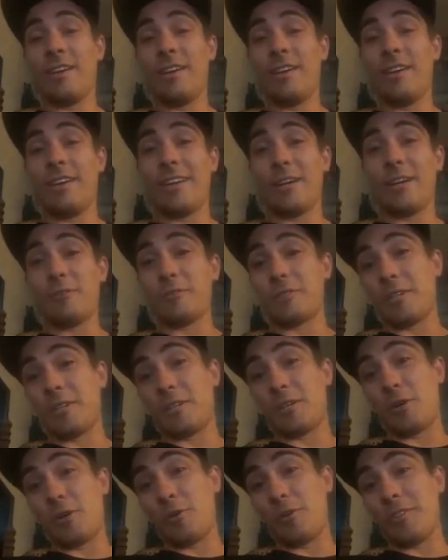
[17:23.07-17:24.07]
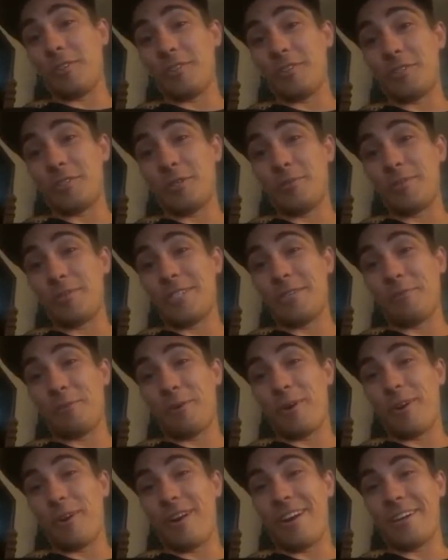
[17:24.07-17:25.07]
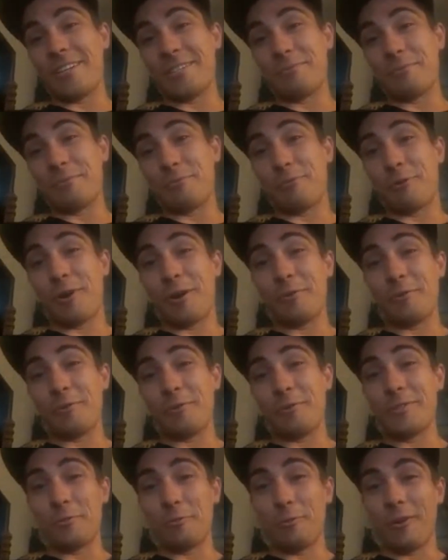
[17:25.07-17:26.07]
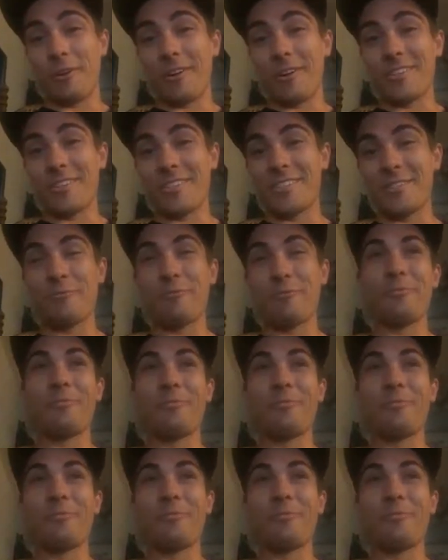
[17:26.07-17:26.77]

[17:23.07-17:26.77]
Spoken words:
And I was gonna go to the GBC warehouse before I went to works.